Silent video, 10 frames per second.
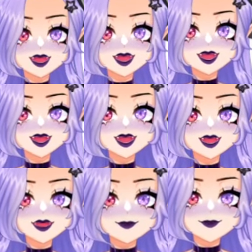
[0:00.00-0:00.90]

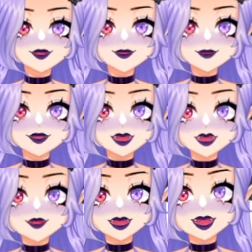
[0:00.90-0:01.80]
and we're just going to
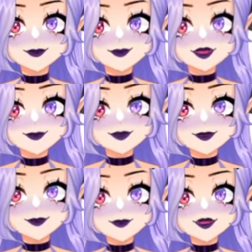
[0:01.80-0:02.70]
go Aberrant Mind
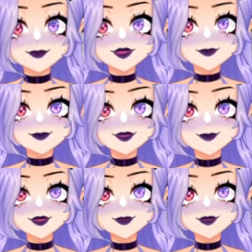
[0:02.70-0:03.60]
Sorcerer, because
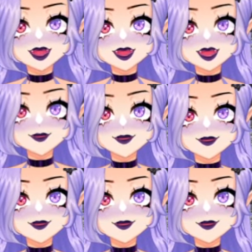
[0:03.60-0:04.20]
that's going to get us